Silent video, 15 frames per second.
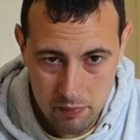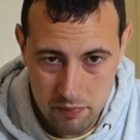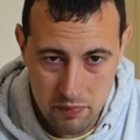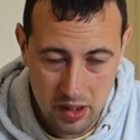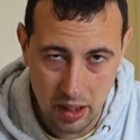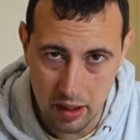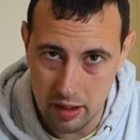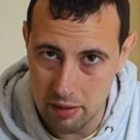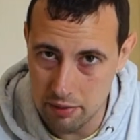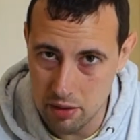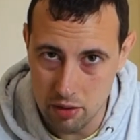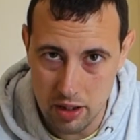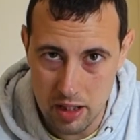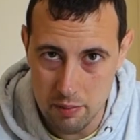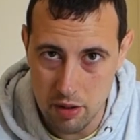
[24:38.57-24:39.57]
And if you
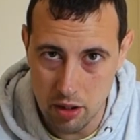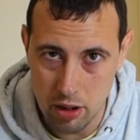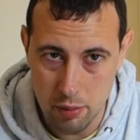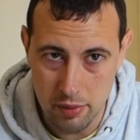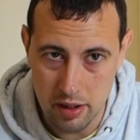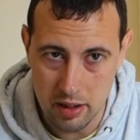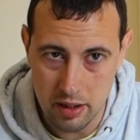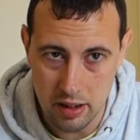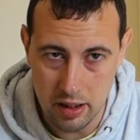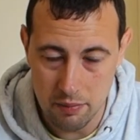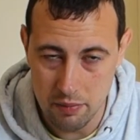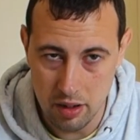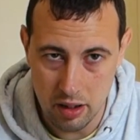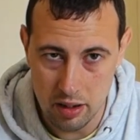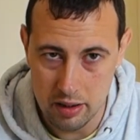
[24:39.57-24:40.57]
keep the humidity
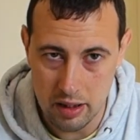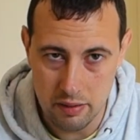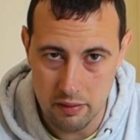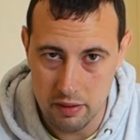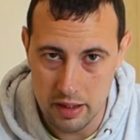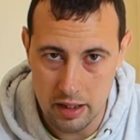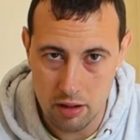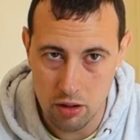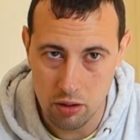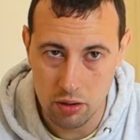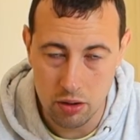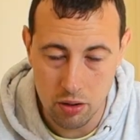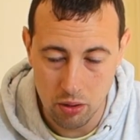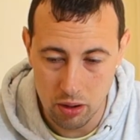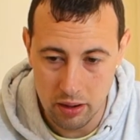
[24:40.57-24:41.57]
relatively
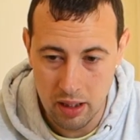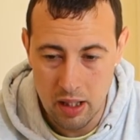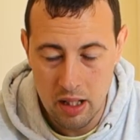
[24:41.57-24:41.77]
controlled,